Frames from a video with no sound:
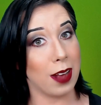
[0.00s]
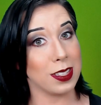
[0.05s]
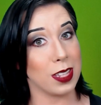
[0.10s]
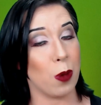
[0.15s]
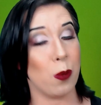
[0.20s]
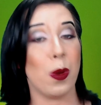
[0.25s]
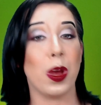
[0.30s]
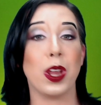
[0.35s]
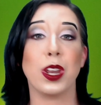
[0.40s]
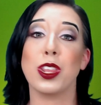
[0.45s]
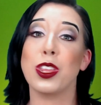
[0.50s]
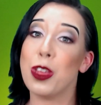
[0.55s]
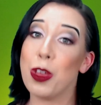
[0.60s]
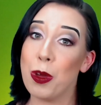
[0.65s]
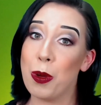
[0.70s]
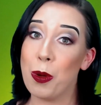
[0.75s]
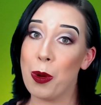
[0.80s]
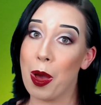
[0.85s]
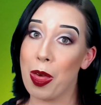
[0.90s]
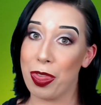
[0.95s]
and what
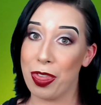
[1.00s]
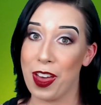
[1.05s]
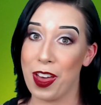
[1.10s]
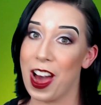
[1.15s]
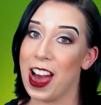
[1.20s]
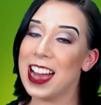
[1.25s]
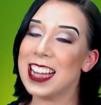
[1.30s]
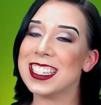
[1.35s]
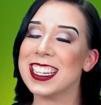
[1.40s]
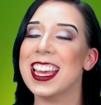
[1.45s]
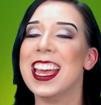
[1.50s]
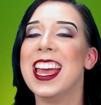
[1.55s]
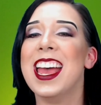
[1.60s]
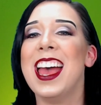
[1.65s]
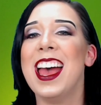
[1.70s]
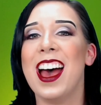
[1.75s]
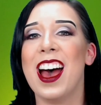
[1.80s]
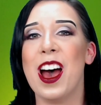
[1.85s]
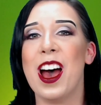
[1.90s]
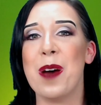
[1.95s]
you thought
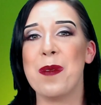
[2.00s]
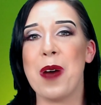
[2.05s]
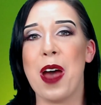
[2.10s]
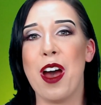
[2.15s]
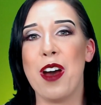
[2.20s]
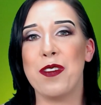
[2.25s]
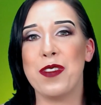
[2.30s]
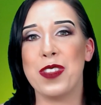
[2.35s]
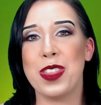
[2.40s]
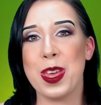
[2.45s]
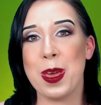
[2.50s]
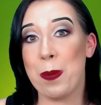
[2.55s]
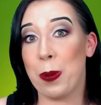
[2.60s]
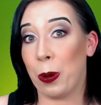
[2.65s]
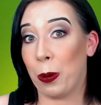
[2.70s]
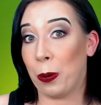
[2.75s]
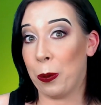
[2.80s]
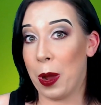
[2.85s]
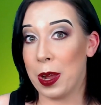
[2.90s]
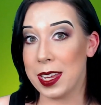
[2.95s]
of the
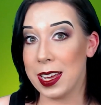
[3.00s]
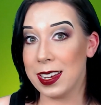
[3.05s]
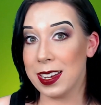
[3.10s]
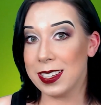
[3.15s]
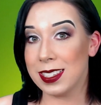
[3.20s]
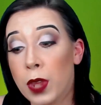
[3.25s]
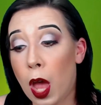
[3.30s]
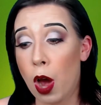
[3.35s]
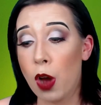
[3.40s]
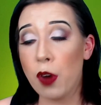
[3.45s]
products.